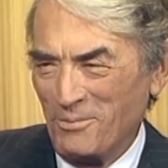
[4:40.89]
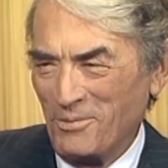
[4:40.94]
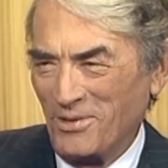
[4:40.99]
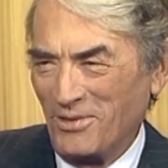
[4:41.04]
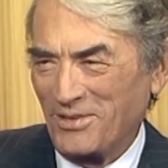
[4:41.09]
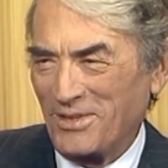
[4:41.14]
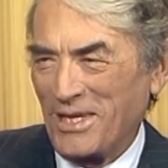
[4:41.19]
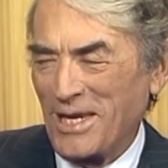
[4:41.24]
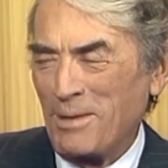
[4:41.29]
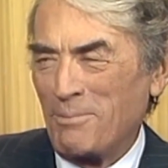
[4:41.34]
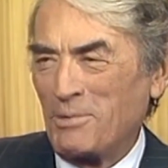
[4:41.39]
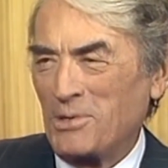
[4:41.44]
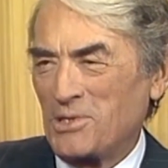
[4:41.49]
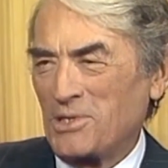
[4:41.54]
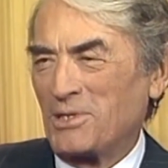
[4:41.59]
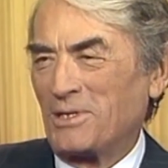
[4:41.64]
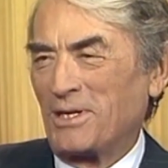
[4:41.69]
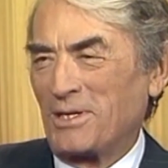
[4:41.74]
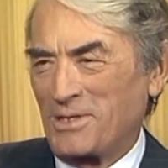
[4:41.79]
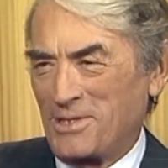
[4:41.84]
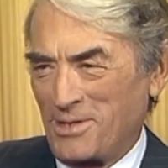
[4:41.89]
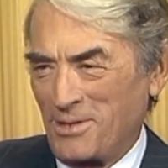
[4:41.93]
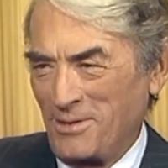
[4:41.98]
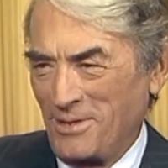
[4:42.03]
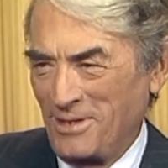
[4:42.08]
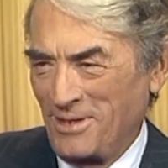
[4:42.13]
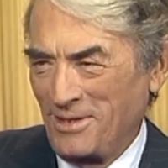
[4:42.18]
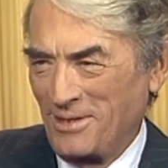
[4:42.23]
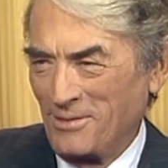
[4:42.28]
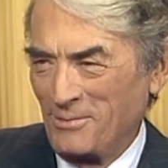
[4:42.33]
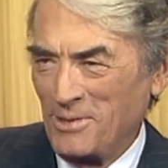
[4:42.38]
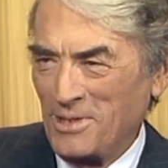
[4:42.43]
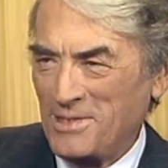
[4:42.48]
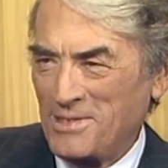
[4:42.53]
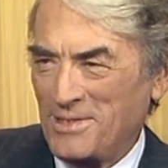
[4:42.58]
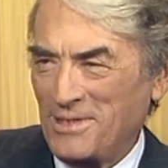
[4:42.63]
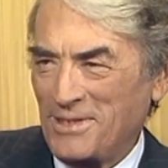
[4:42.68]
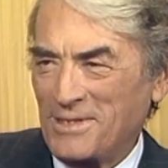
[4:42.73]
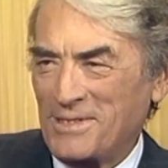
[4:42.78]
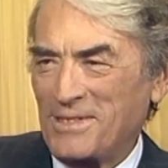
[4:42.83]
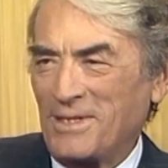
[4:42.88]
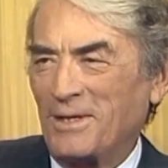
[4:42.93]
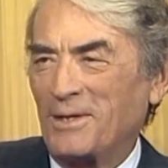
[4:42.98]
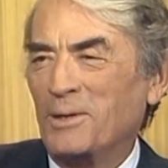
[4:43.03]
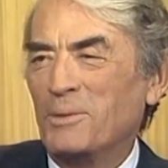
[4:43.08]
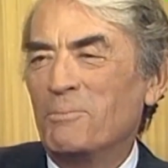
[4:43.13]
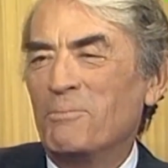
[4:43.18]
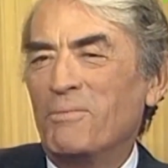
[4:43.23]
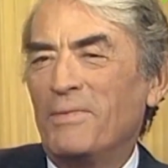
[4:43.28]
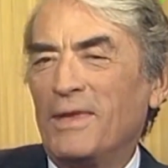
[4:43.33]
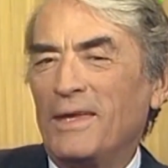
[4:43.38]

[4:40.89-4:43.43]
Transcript: When the cameras are not turning, you're wasting time.